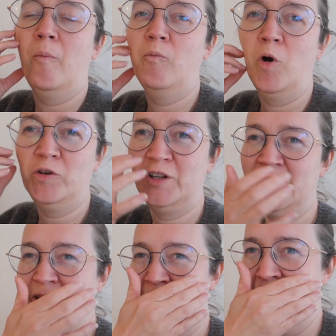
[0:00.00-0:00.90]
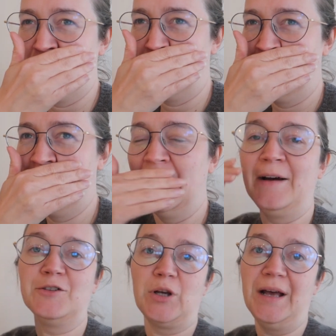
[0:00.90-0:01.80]
mood to sit down and read.
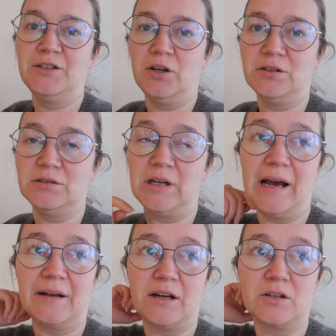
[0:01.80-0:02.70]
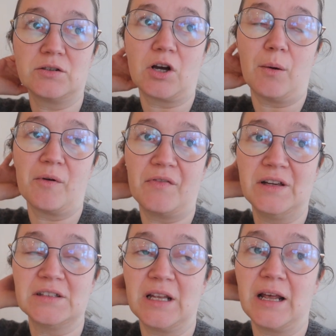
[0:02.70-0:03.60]
I also had, had a couple of
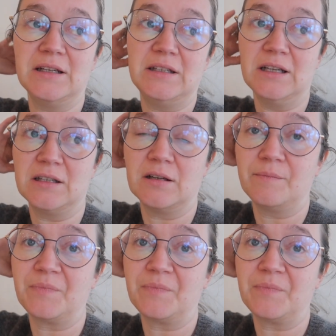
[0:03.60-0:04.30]
things that I did.